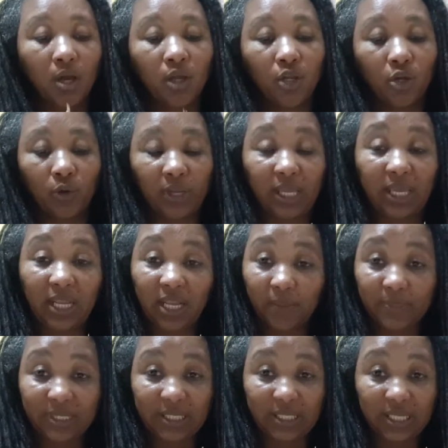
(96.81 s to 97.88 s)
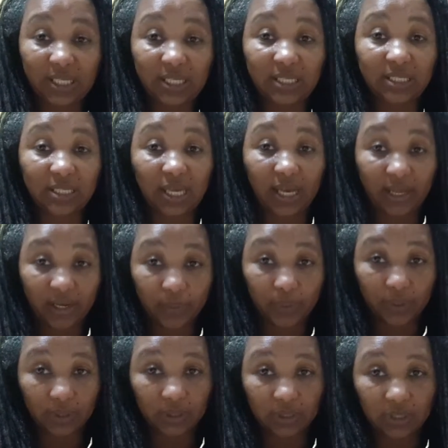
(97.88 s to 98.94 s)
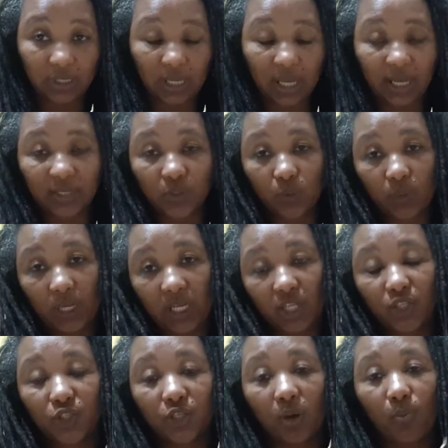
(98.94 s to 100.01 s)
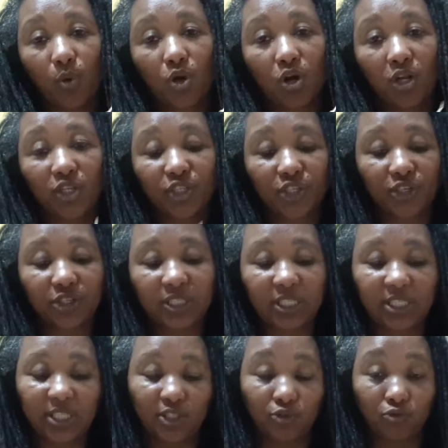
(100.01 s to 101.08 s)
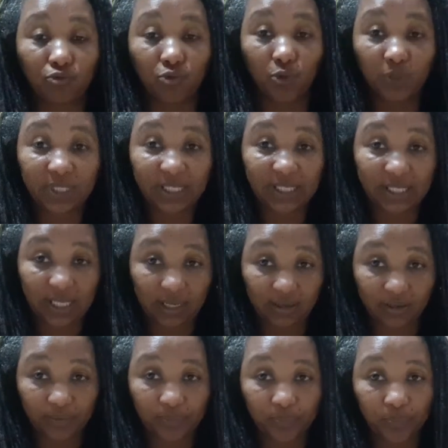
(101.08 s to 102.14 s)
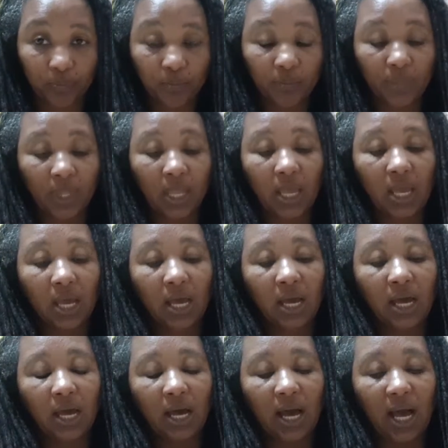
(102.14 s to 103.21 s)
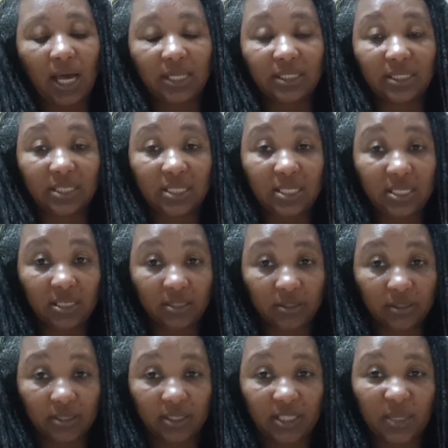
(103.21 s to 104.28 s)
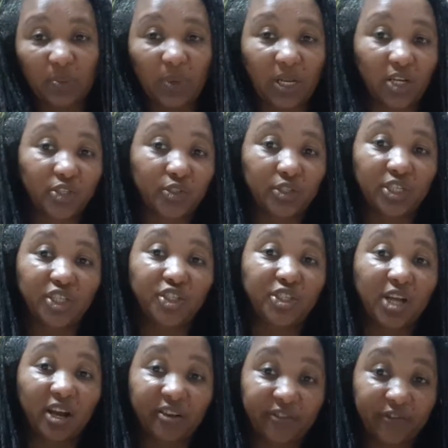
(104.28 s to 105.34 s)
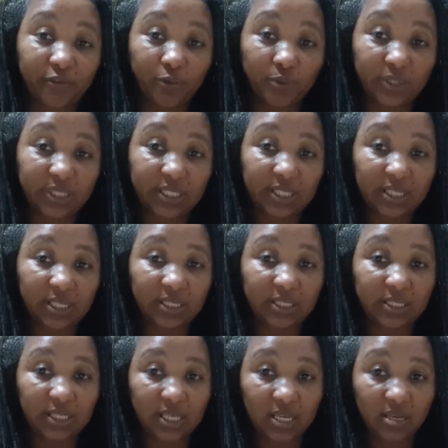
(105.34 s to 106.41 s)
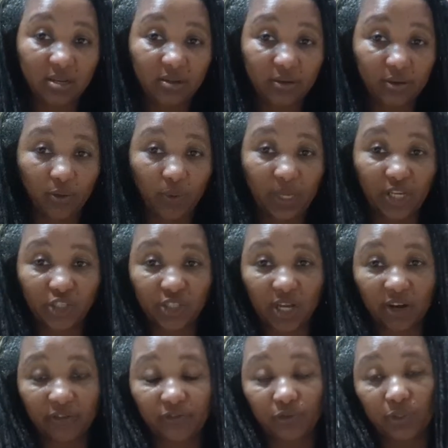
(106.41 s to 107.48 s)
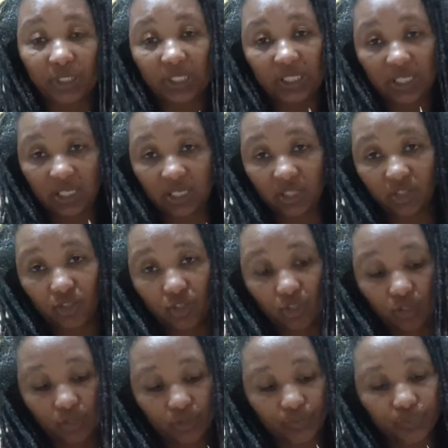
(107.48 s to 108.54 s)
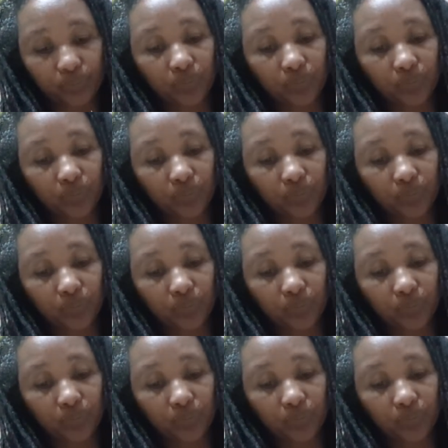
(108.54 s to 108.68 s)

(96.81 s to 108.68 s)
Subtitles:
Now the Guineps seed is edible as well. In some cultures it is roasted and eaten, similar to the jackfruit seed, the way the jackfruit seed is done.